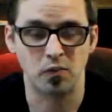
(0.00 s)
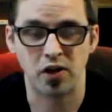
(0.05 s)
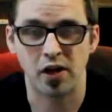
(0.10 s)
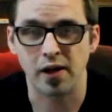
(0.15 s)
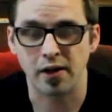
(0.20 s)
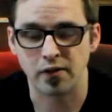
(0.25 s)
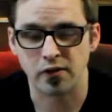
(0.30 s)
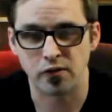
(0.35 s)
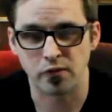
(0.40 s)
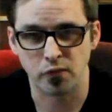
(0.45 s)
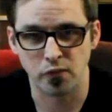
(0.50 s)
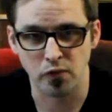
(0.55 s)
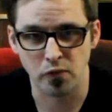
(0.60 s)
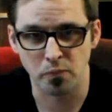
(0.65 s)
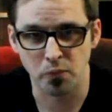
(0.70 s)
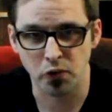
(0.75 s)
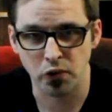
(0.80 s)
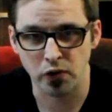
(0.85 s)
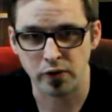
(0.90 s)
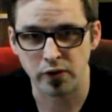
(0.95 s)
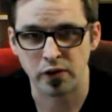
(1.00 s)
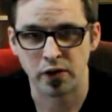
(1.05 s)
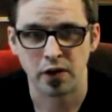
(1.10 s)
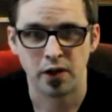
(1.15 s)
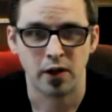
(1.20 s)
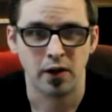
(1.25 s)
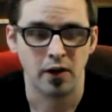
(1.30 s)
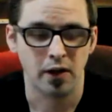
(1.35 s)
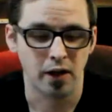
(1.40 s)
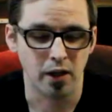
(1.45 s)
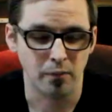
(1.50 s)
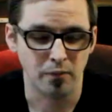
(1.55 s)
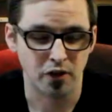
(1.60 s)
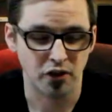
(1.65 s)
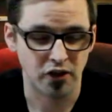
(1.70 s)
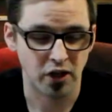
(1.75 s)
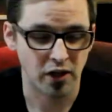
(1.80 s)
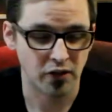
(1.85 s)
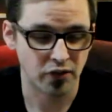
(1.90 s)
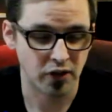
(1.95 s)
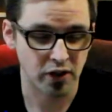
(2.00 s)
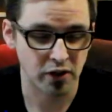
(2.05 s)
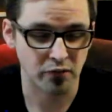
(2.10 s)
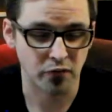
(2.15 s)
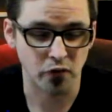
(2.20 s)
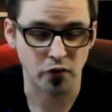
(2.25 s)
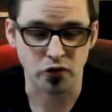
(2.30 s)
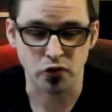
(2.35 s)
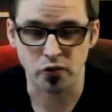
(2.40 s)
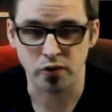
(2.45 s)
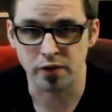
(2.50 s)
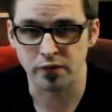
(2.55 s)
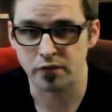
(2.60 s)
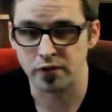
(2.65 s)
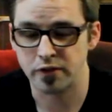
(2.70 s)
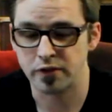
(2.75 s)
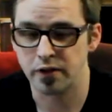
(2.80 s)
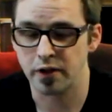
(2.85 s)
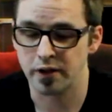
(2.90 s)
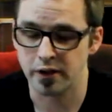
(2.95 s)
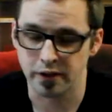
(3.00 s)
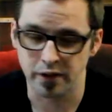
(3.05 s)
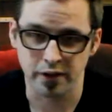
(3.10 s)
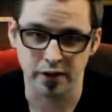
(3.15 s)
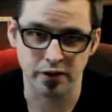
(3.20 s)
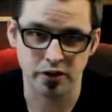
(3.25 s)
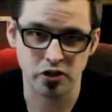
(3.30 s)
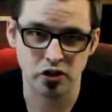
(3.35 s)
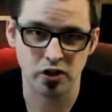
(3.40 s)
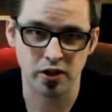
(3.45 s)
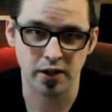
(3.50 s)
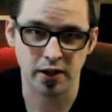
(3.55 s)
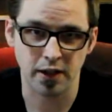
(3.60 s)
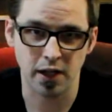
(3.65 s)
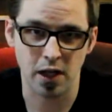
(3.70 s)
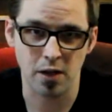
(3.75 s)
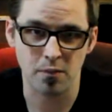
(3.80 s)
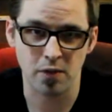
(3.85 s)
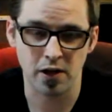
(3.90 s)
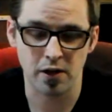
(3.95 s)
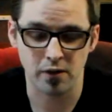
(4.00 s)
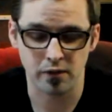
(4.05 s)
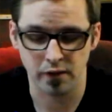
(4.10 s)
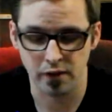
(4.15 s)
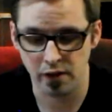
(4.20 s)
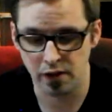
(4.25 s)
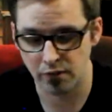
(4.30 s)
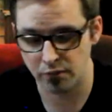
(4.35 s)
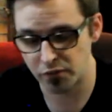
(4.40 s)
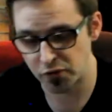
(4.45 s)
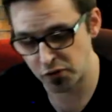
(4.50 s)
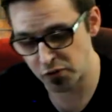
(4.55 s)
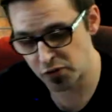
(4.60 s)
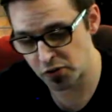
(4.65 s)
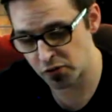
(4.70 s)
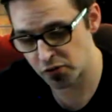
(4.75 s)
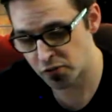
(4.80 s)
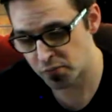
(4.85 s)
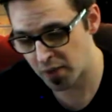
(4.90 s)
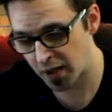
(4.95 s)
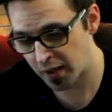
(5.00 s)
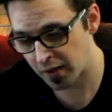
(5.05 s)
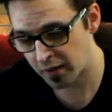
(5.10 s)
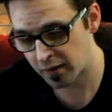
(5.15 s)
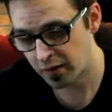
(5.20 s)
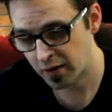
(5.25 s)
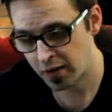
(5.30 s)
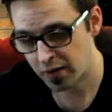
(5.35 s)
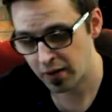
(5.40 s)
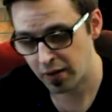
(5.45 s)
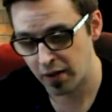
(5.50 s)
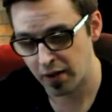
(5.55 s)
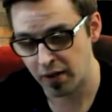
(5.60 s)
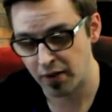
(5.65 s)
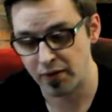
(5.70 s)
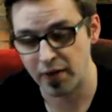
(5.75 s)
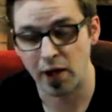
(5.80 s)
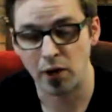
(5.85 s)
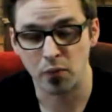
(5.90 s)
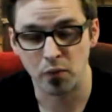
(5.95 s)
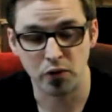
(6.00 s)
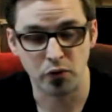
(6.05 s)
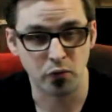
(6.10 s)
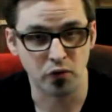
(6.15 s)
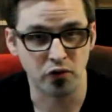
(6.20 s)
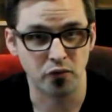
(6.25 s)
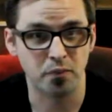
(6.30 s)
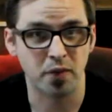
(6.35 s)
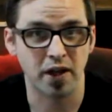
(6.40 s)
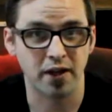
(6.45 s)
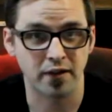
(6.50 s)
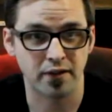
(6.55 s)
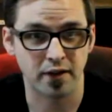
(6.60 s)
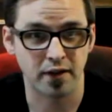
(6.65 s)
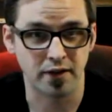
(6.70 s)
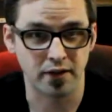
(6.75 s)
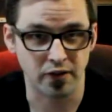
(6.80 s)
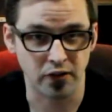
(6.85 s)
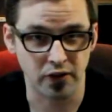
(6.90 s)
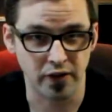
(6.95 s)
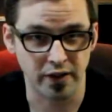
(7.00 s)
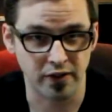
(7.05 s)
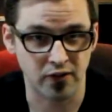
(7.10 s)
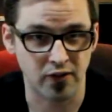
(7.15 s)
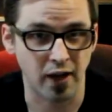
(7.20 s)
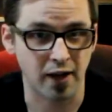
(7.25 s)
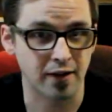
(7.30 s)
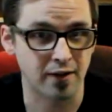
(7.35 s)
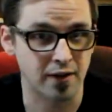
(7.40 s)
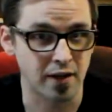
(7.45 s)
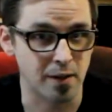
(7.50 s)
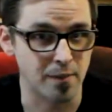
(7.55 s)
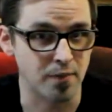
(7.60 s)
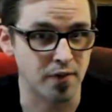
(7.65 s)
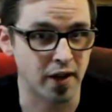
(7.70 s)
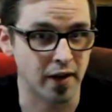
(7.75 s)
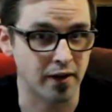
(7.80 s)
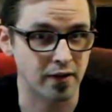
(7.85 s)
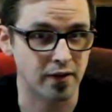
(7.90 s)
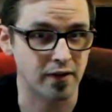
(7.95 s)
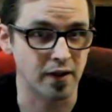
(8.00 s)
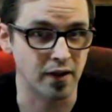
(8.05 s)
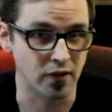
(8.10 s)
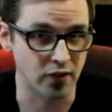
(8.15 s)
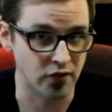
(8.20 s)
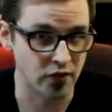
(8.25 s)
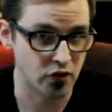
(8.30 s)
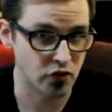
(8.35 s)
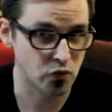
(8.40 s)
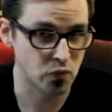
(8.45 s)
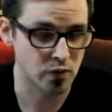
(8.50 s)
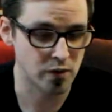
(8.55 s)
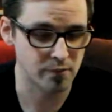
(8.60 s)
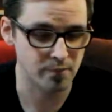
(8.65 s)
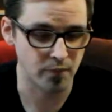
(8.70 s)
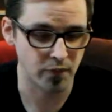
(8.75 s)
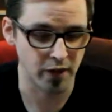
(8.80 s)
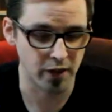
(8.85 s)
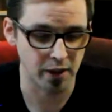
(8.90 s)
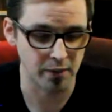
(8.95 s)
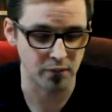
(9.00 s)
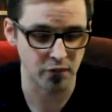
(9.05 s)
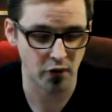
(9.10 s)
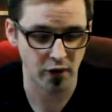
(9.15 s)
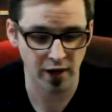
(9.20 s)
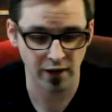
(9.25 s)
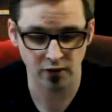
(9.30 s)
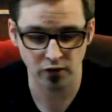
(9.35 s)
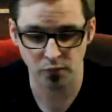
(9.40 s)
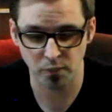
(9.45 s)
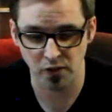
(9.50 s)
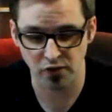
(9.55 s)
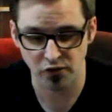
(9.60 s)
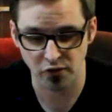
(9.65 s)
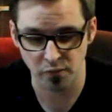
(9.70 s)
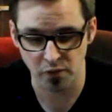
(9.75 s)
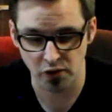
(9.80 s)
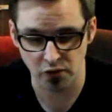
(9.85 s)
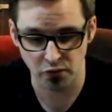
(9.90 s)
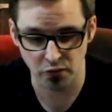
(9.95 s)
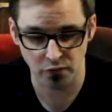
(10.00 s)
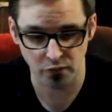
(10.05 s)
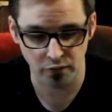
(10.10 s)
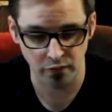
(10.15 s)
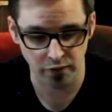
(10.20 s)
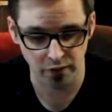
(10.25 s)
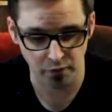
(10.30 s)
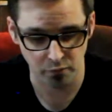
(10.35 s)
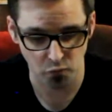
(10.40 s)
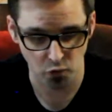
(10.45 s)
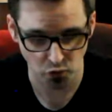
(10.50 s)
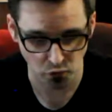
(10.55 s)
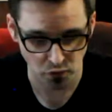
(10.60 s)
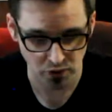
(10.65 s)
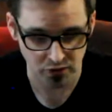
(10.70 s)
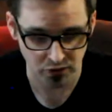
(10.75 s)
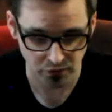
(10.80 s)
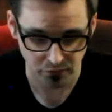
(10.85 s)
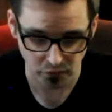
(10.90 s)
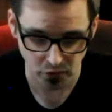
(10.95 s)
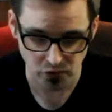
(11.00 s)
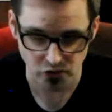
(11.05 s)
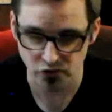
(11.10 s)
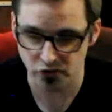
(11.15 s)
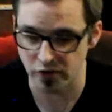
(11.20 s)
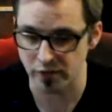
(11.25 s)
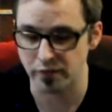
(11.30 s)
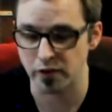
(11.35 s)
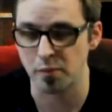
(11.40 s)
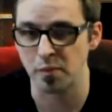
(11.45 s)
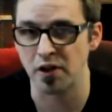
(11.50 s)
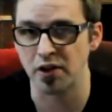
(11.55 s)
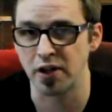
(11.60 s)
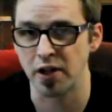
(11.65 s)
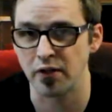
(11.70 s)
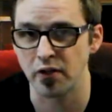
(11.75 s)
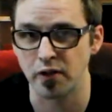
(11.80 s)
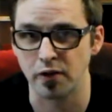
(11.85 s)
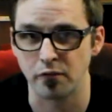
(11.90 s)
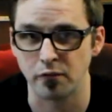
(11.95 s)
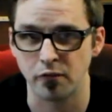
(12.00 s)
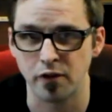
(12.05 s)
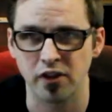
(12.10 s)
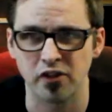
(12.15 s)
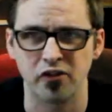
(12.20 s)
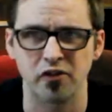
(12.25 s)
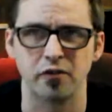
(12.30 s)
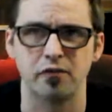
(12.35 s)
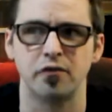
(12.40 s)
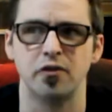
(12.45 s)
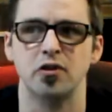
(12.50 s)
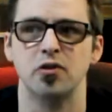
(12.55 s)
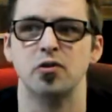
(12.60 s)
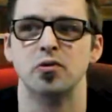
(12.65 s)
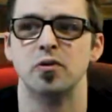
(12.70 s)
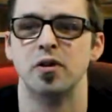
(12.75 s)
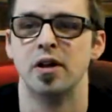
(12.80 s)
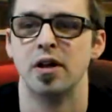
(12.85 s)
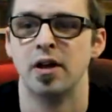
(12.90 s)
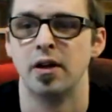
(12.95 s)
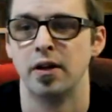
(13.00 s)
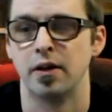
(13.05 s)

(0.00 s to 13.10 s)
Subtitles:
text for the book. The 10th anniversary of edition that came out a few years back, that one was based on the exact same text as this one. There has been some other more recent versions that have come out now that have fixed a few